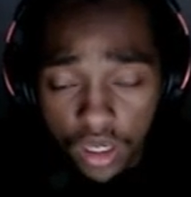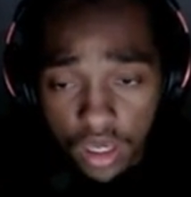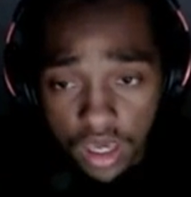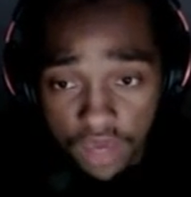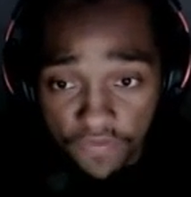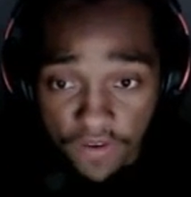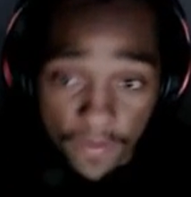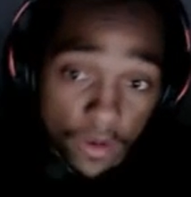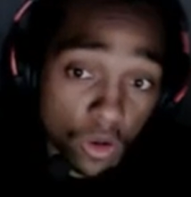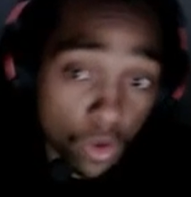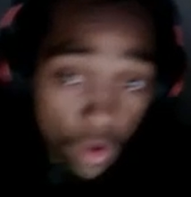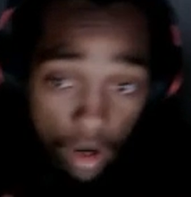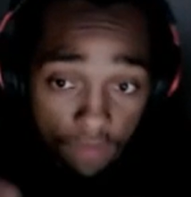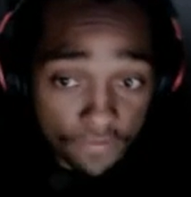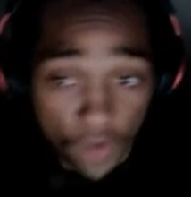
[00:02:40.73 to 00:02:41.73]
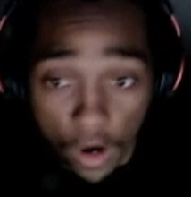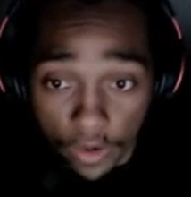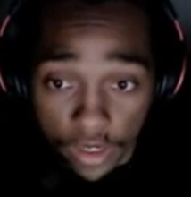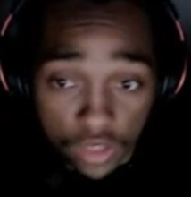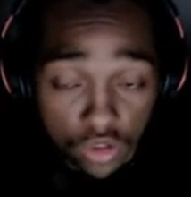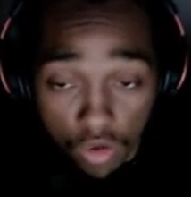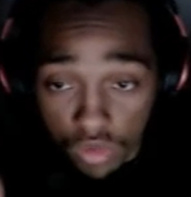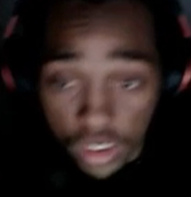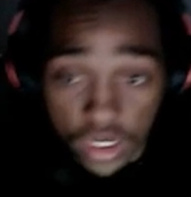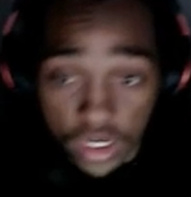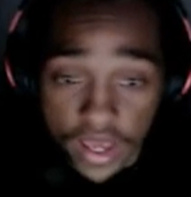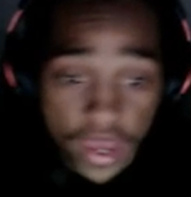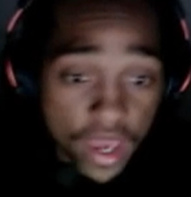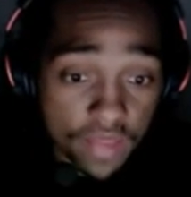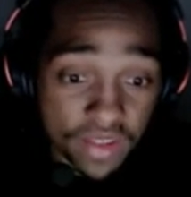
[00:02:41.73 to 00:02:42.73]
If him or Alfari don't get
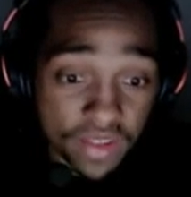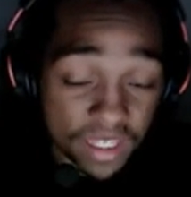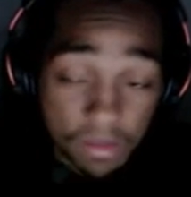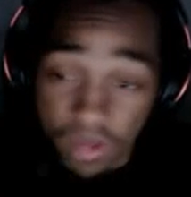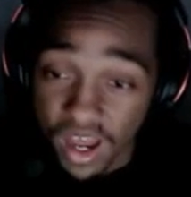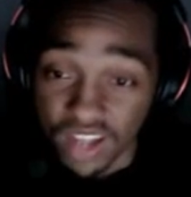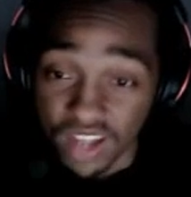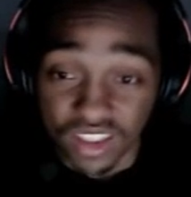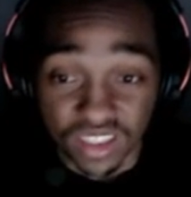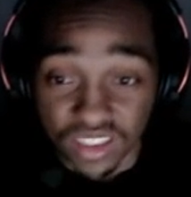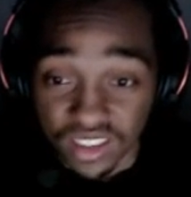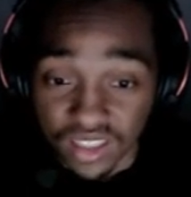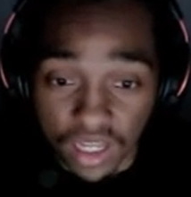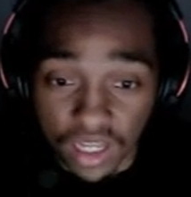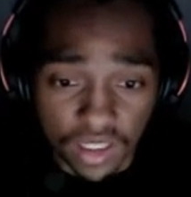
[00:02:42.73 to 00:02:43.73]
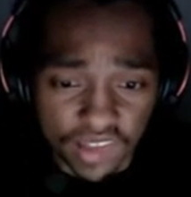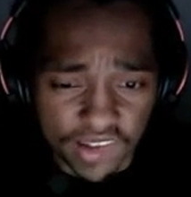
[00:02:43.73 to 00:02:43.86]
ahead, the team kind of just does nothing.